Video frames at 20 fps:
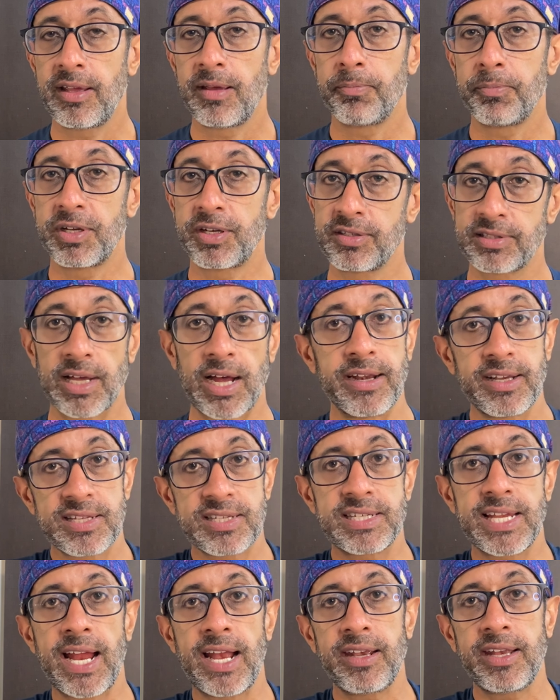because
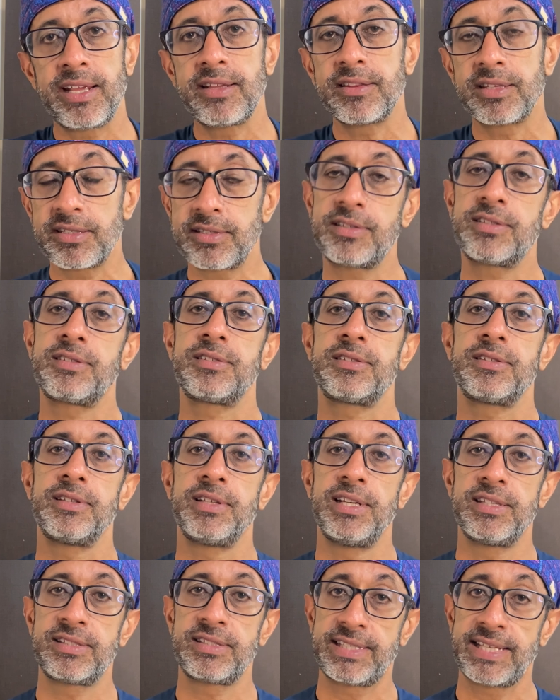understanding this
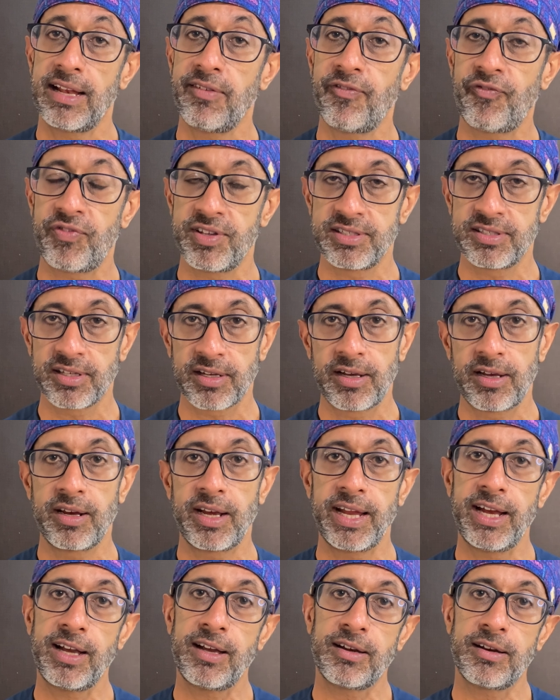itself is a
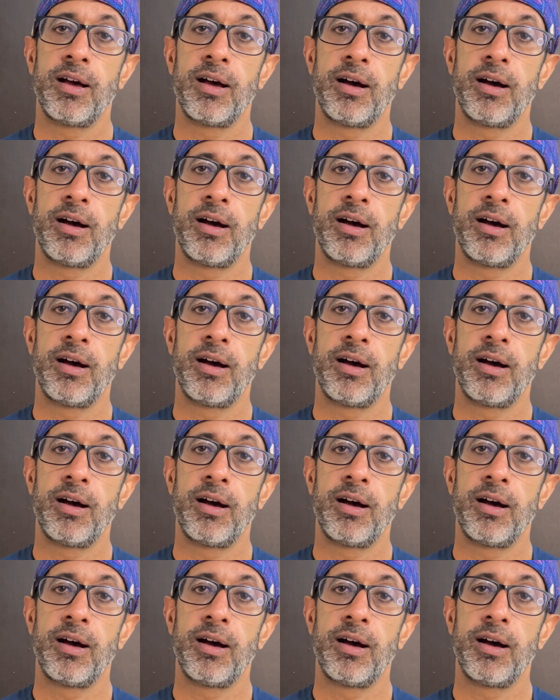great,